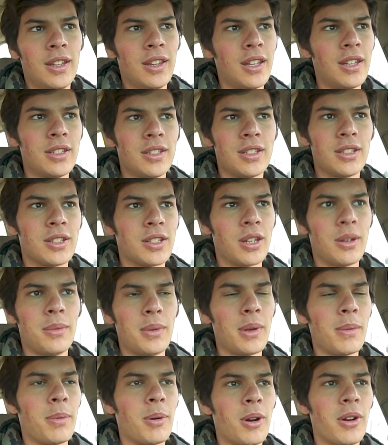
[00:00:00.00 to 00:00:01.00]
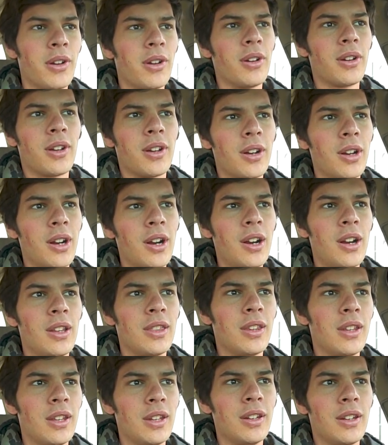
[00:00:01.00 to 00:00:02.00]
that's just gonna be a part out car.
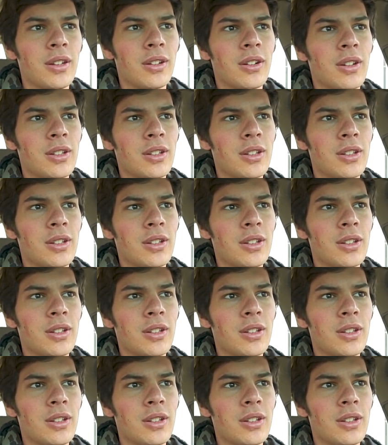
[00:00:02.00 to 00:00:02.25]
And then